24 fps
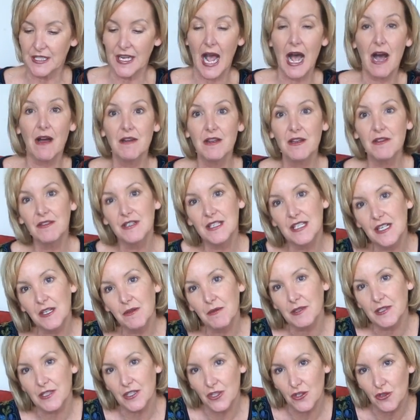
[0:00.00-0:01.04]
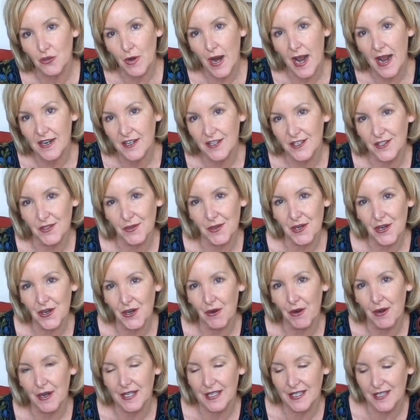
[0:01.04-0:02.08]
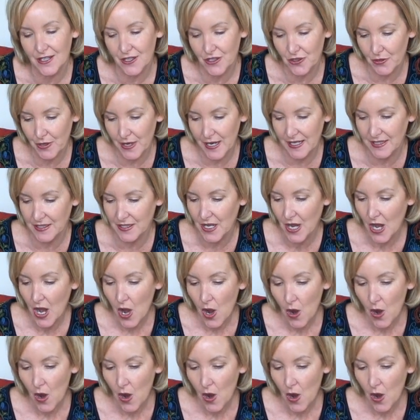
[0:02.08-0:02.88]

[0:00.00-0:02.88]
How do you deal with distractions when you're going into trance?